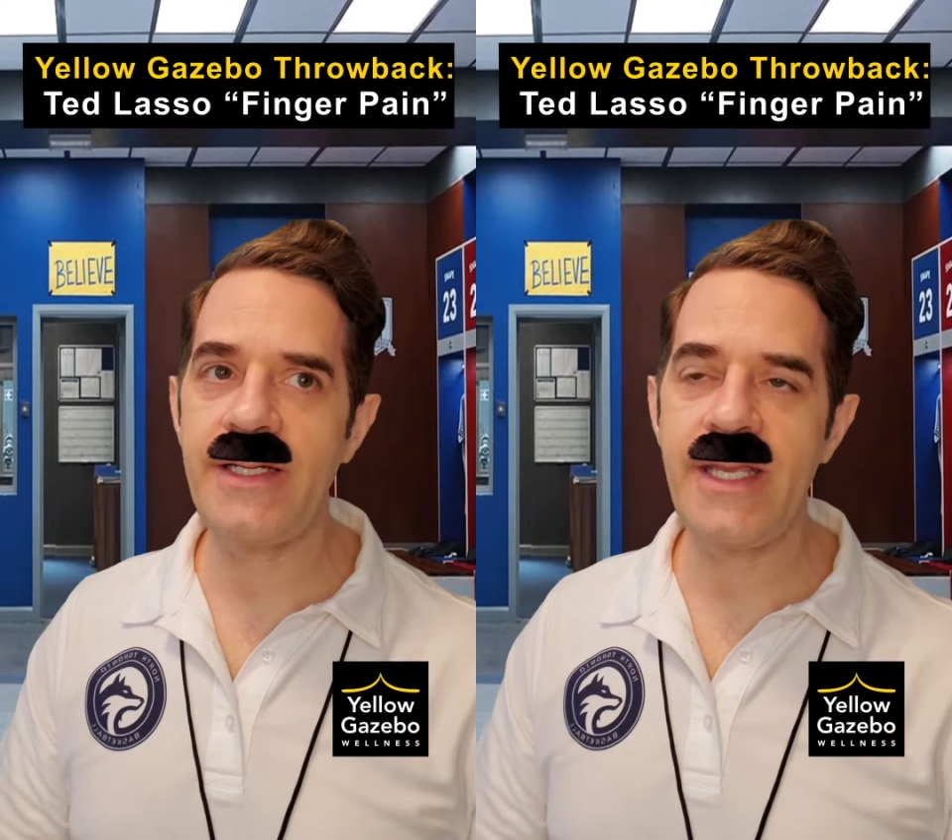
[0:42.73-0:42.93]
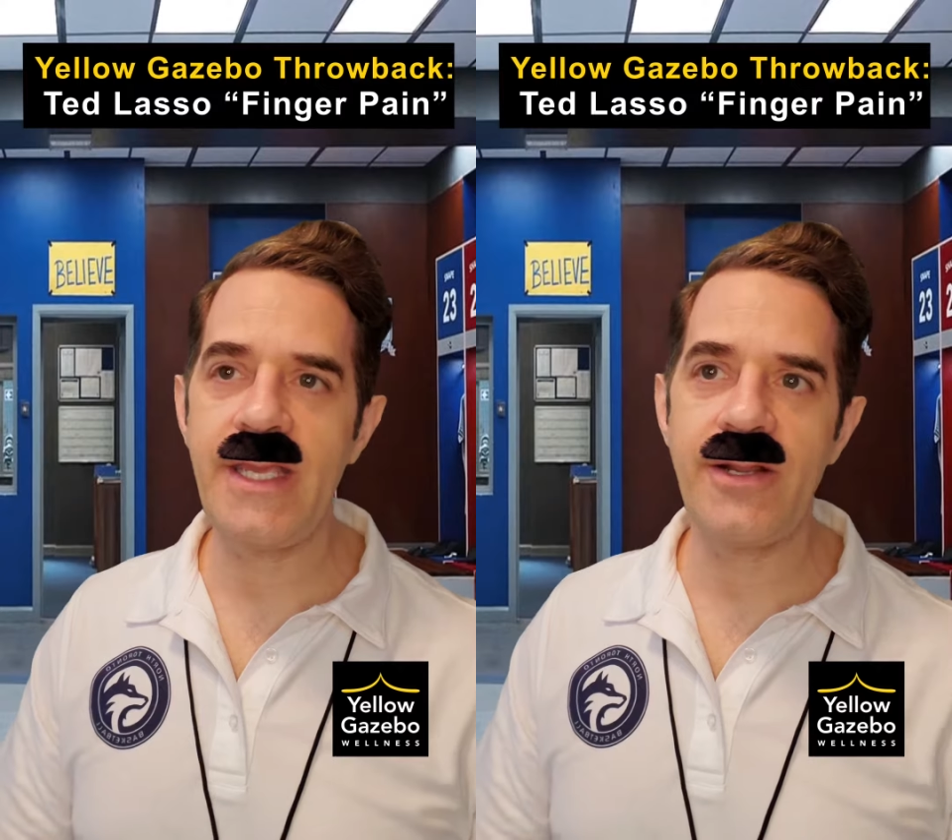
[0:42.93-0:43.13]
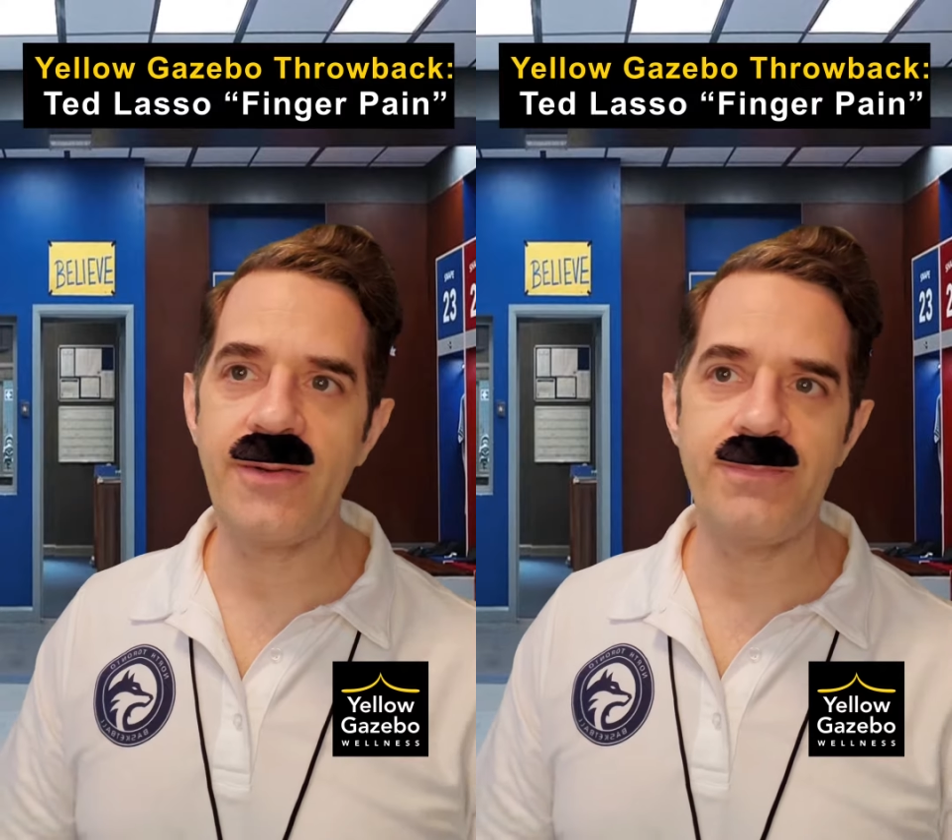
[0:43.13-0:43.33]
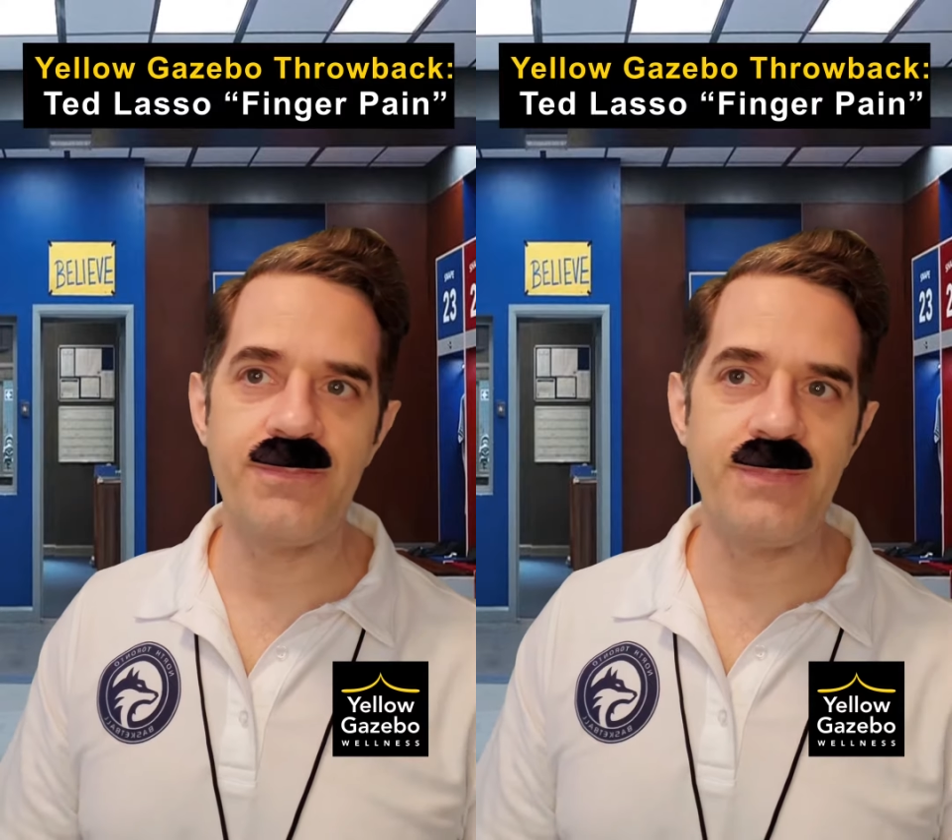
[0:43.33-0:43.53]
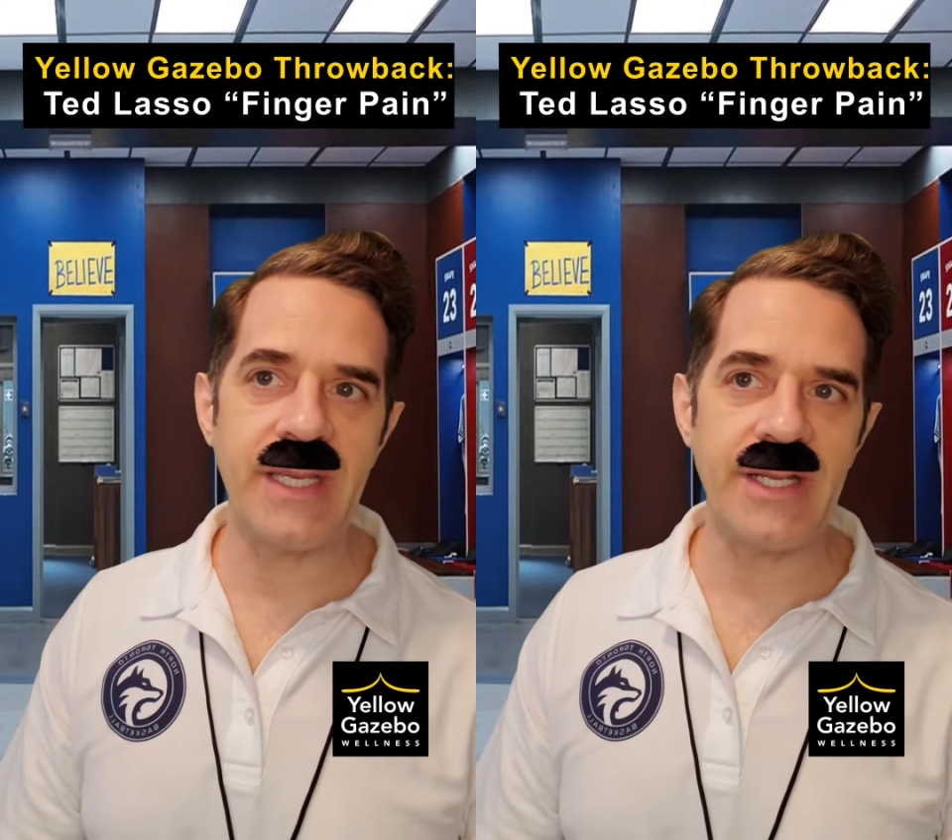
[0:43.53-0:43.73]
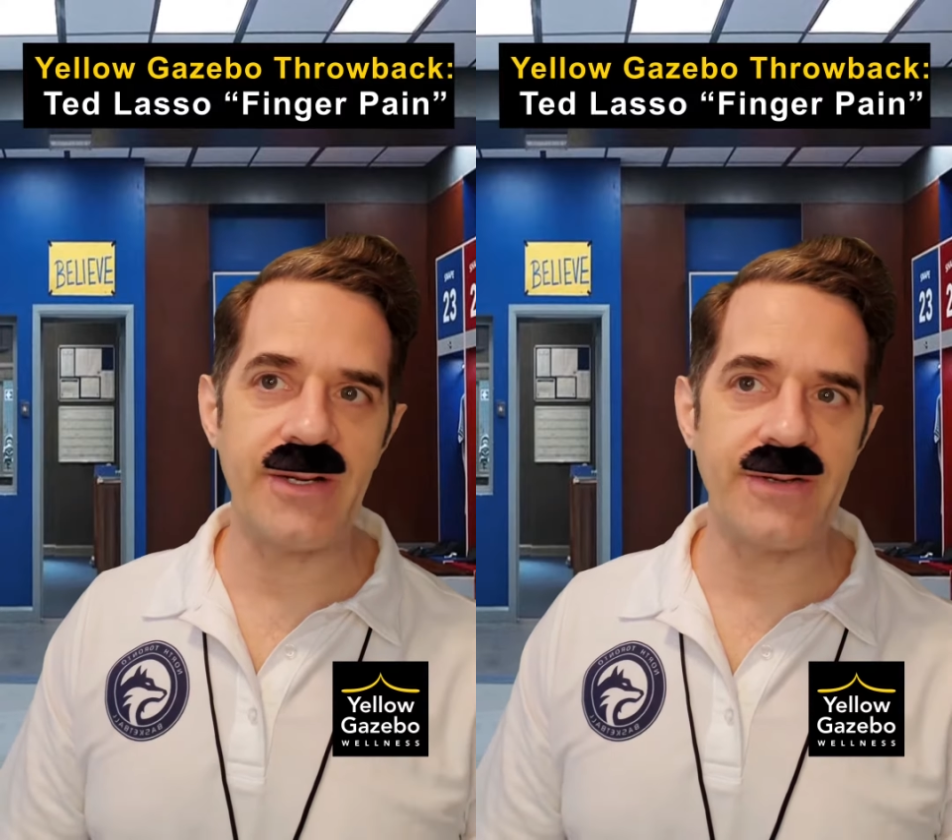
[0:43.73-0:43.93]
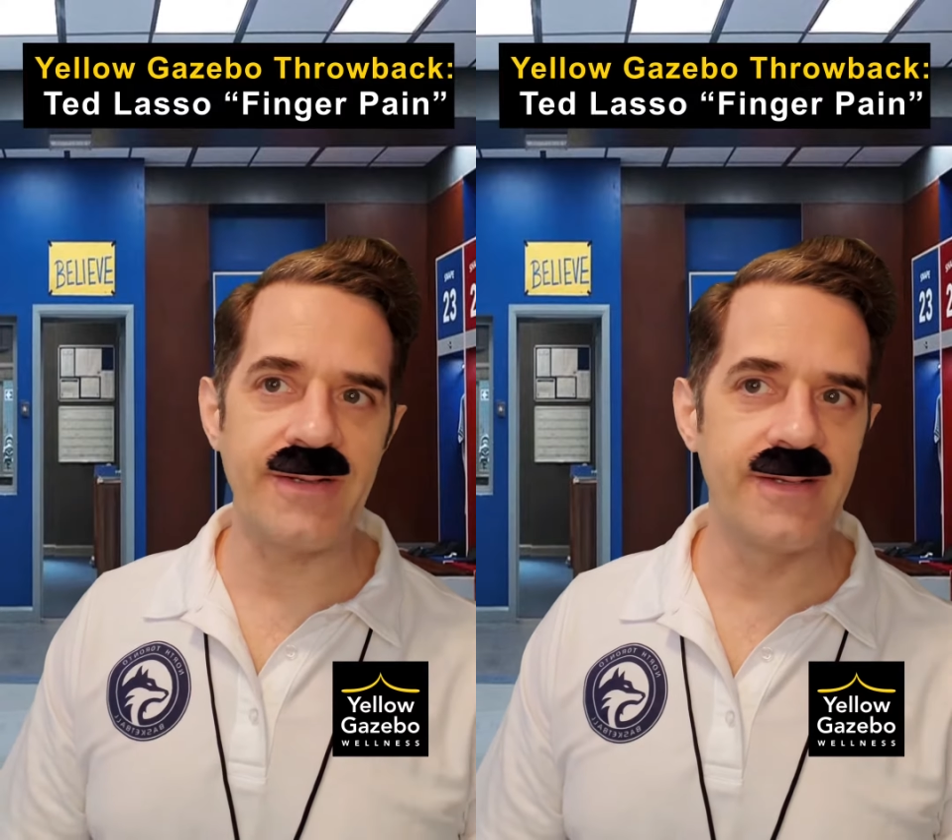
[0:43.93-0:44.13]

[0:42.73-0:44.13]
in here, Beard.